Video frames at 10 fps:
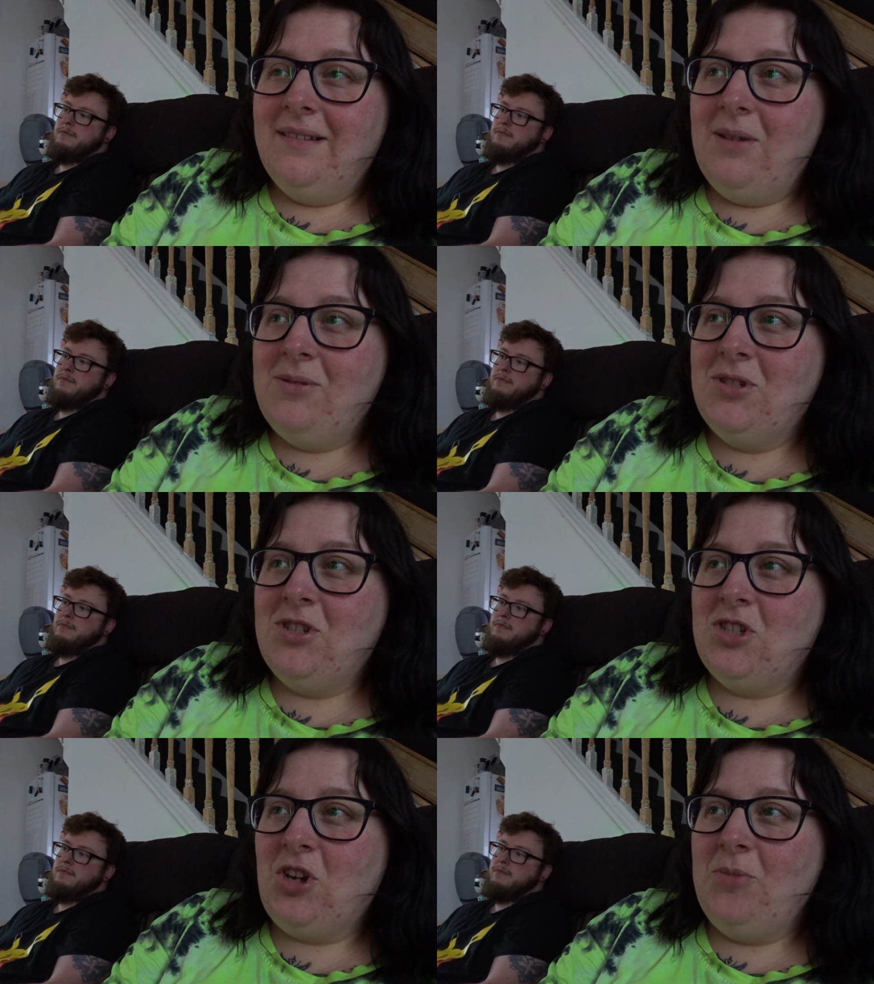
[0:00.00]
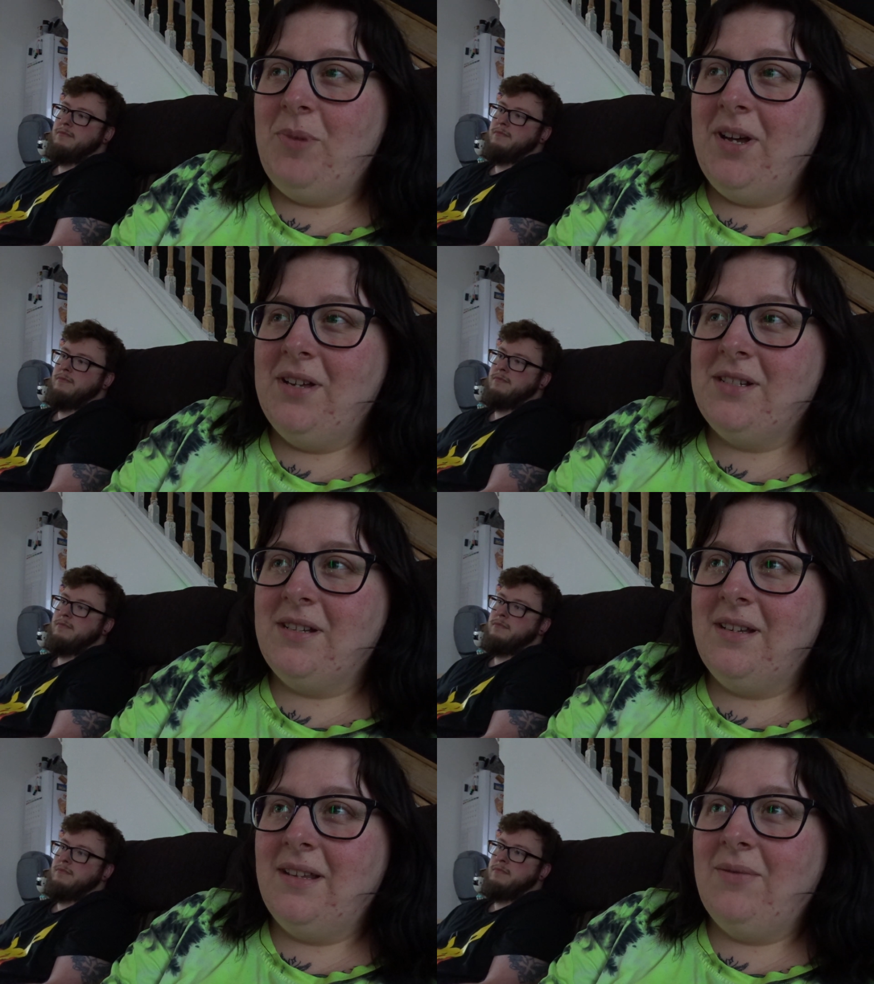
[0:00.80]
Speaker 1: I was such a shy
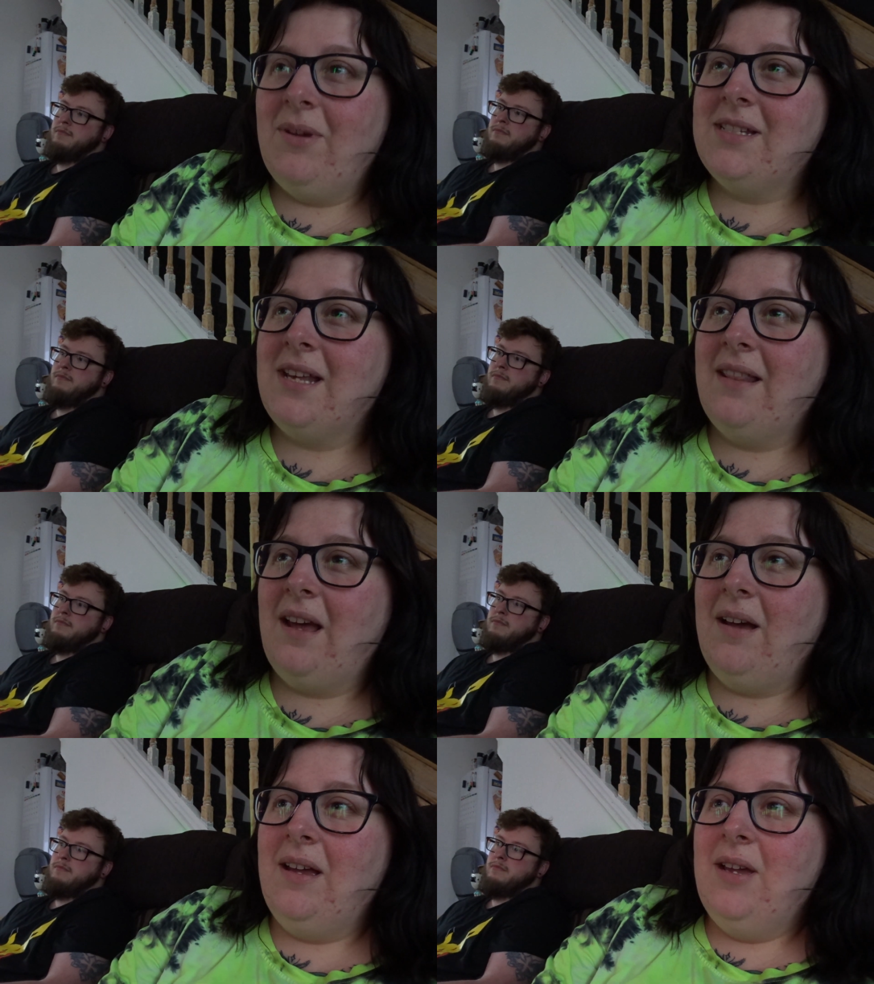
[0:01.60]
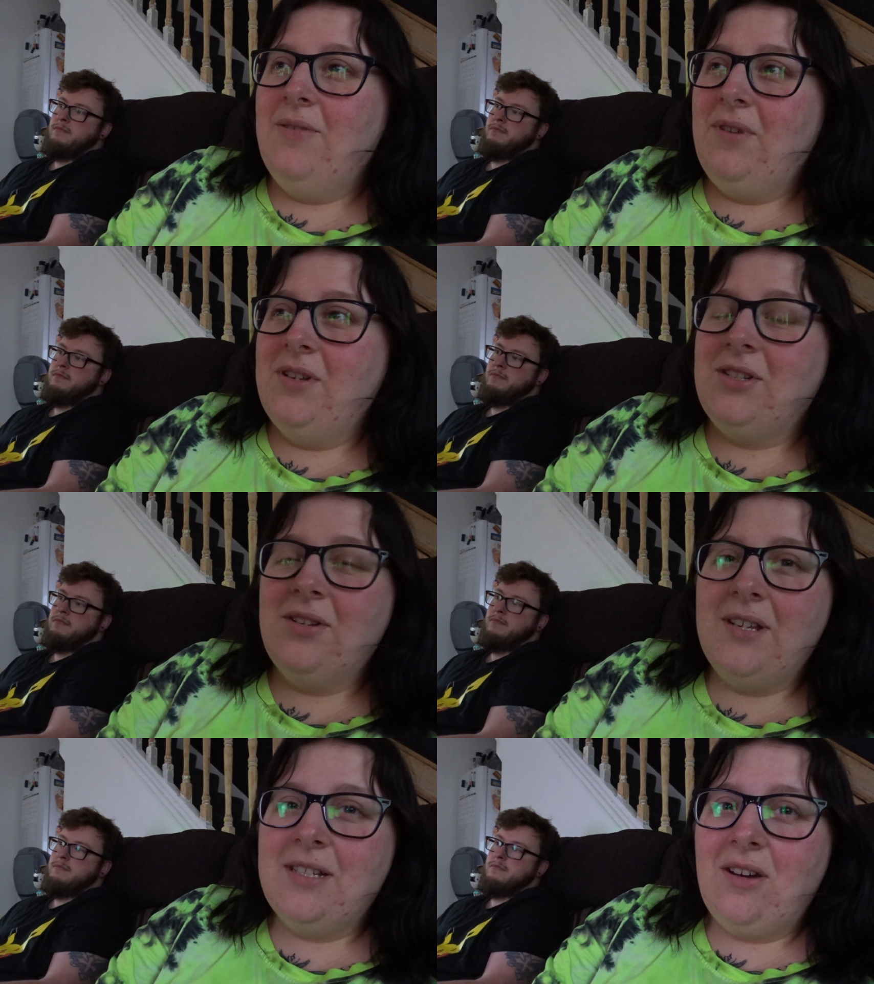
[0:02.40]
person, and while well, saying that, first
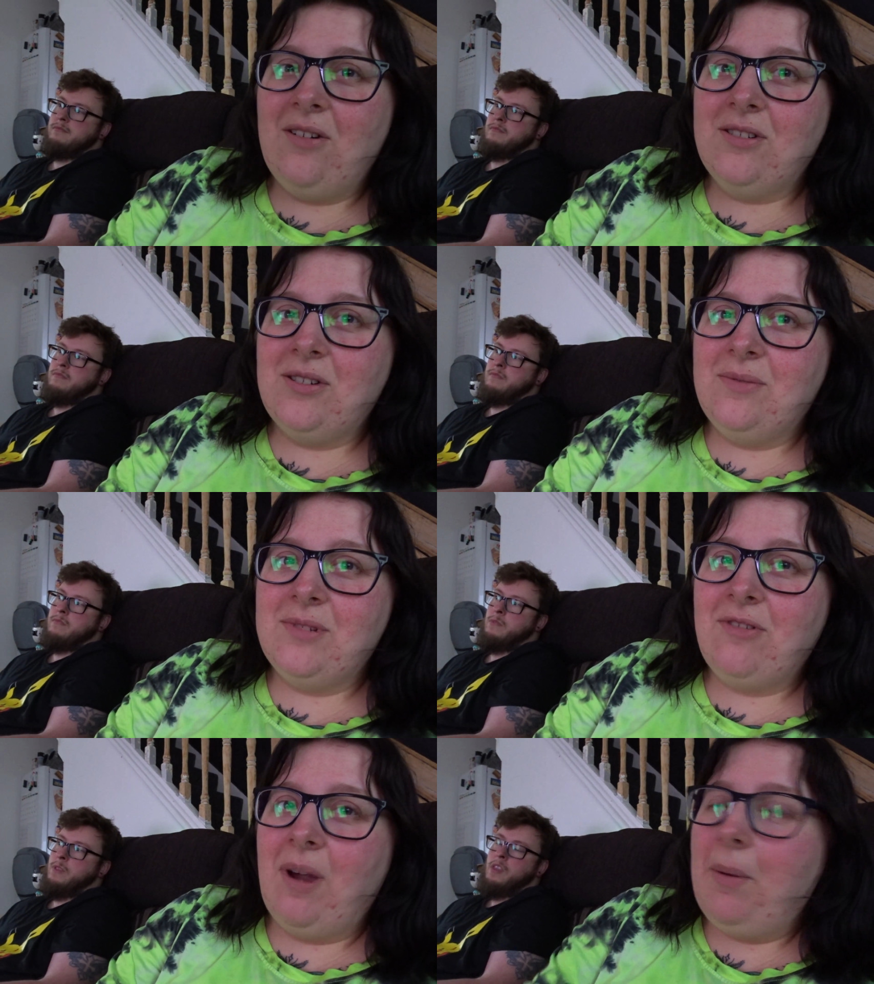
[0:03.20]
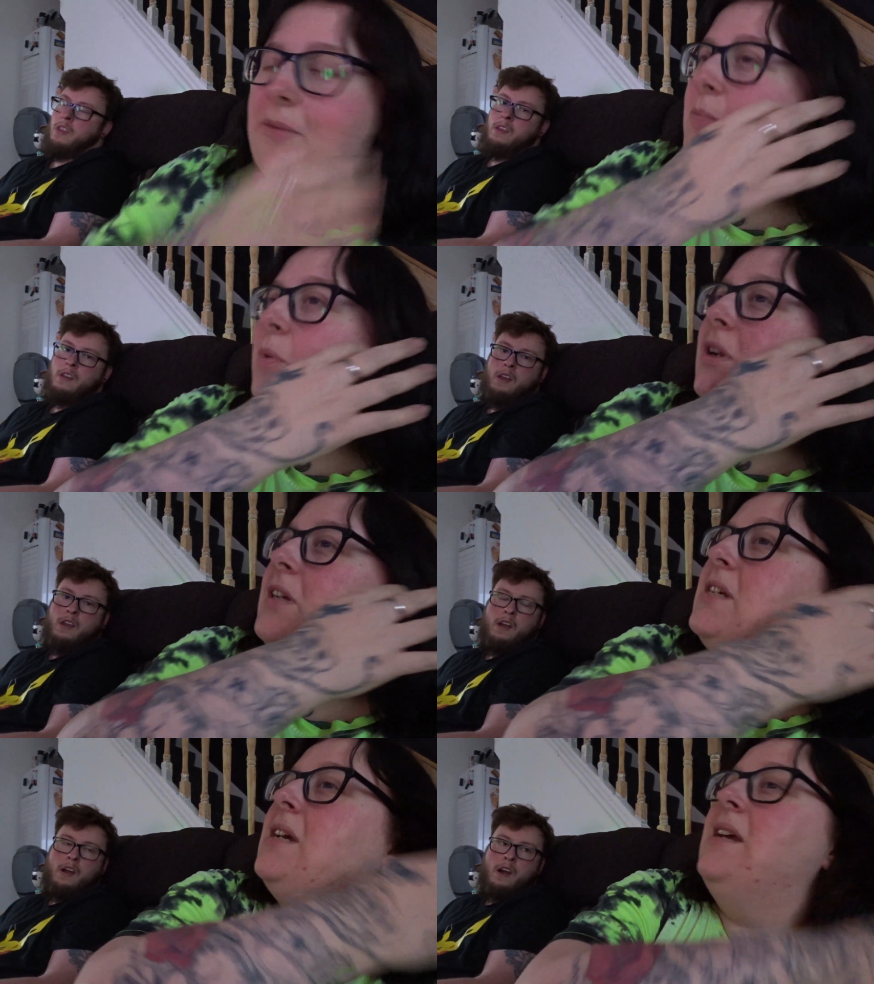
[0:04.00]
two years of high school was crap. I was
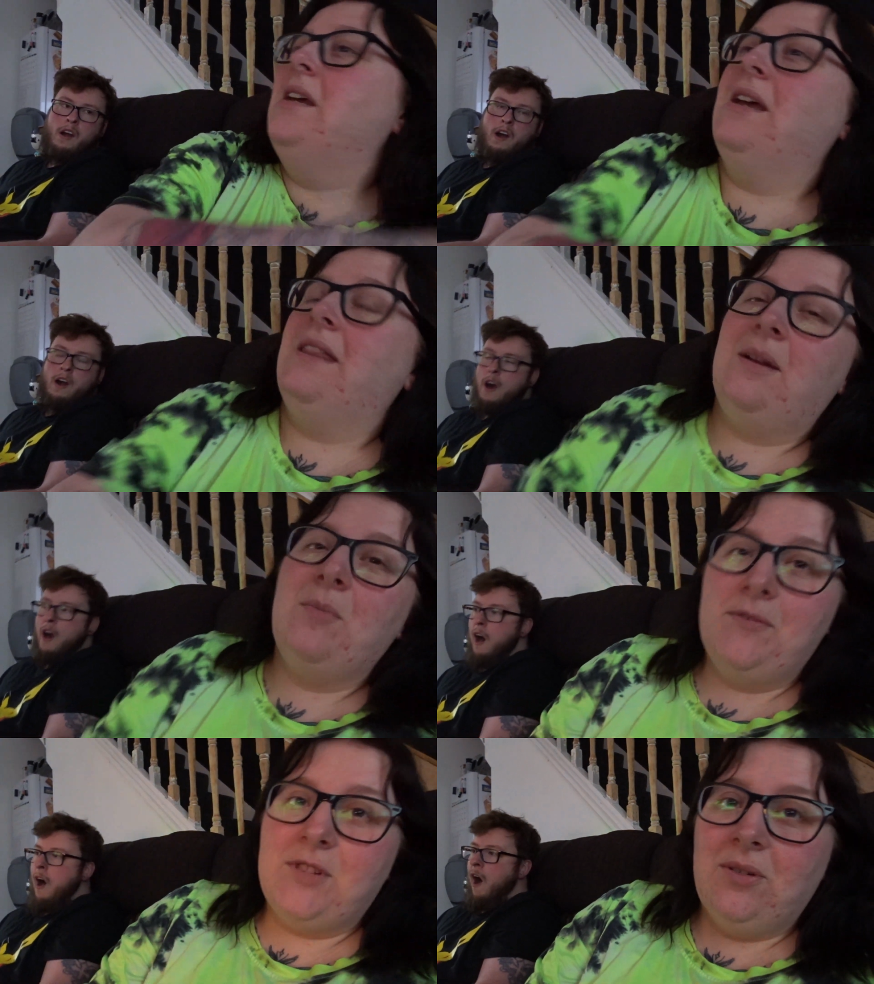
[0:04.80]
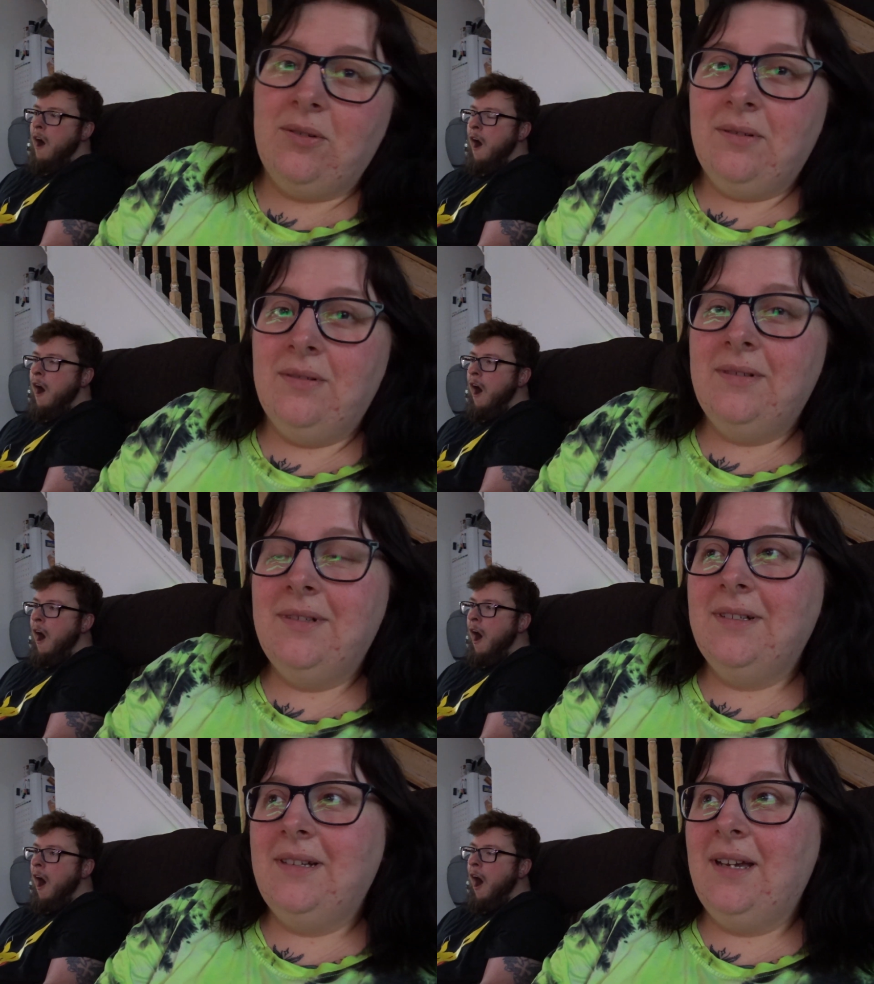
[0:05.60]
bullied, and then I moved school,
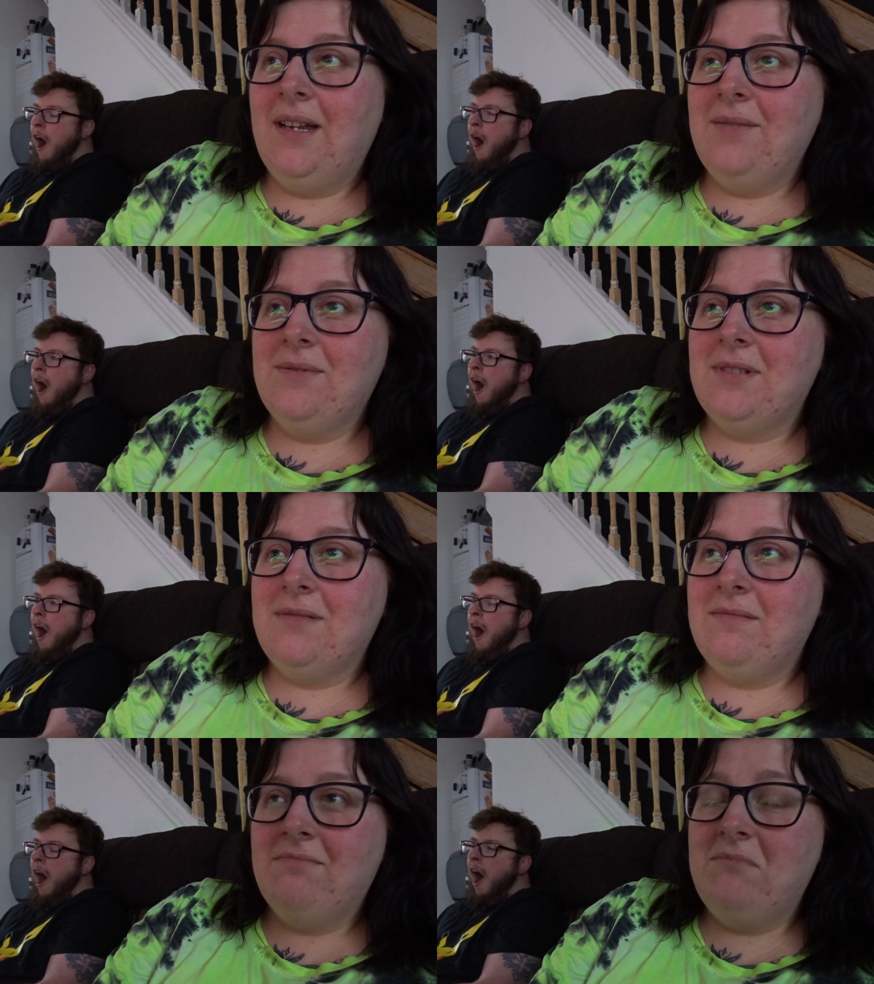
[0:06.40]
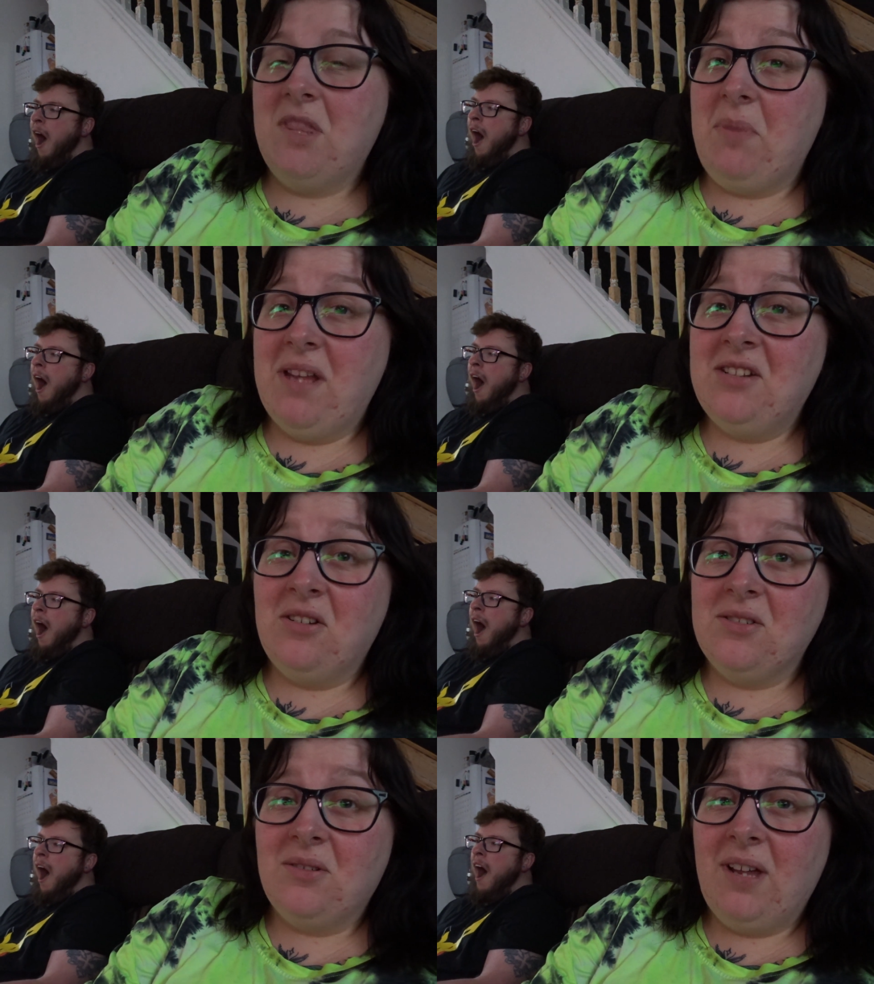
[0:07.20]
and it was the best
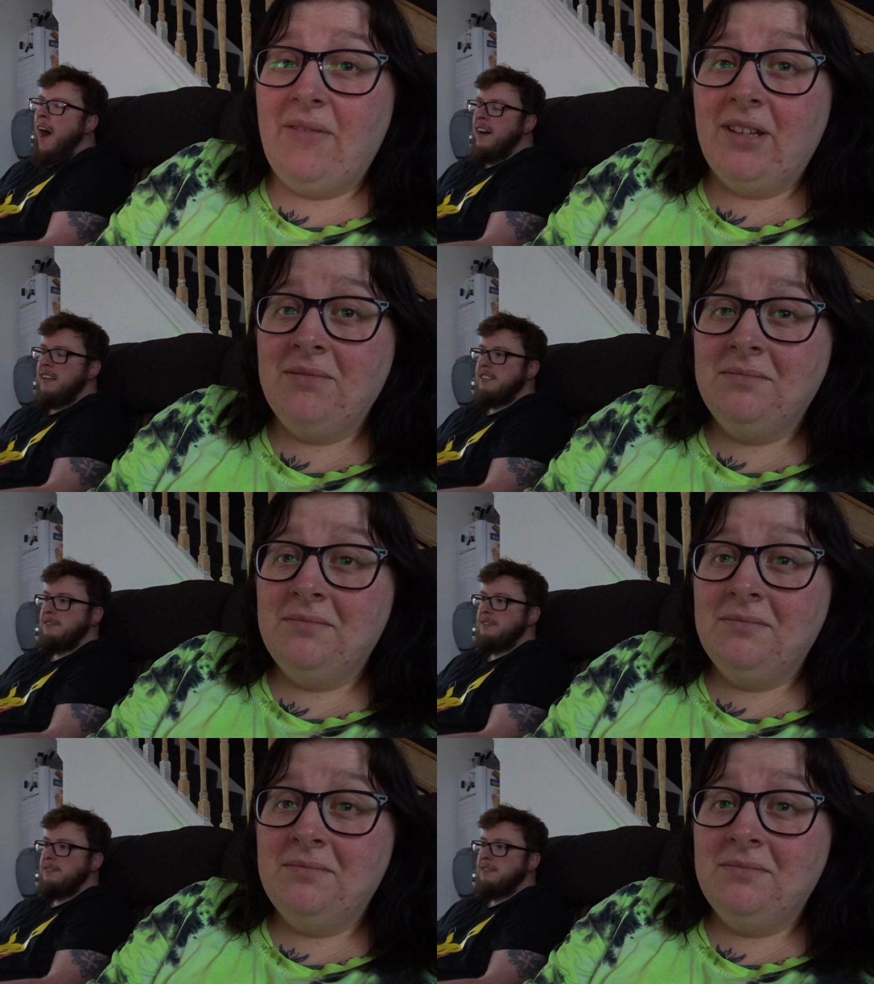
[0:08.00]
high school ever.